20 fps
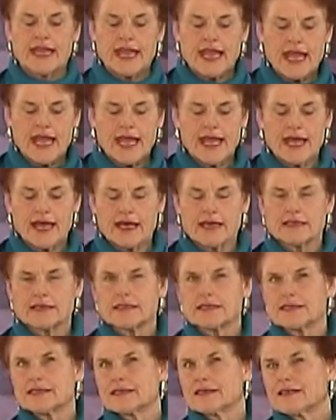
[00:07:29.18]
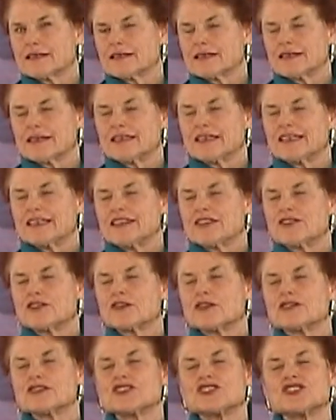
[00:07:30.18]
And
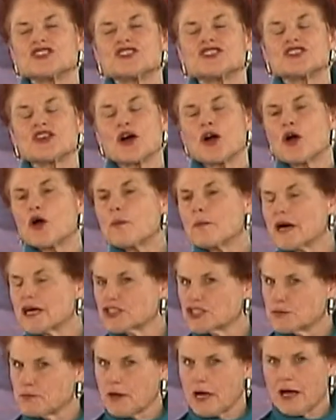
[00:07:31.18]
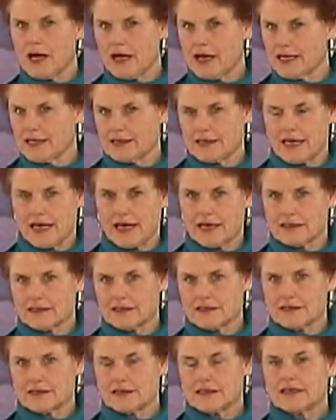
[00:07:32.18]
there's so much behind that.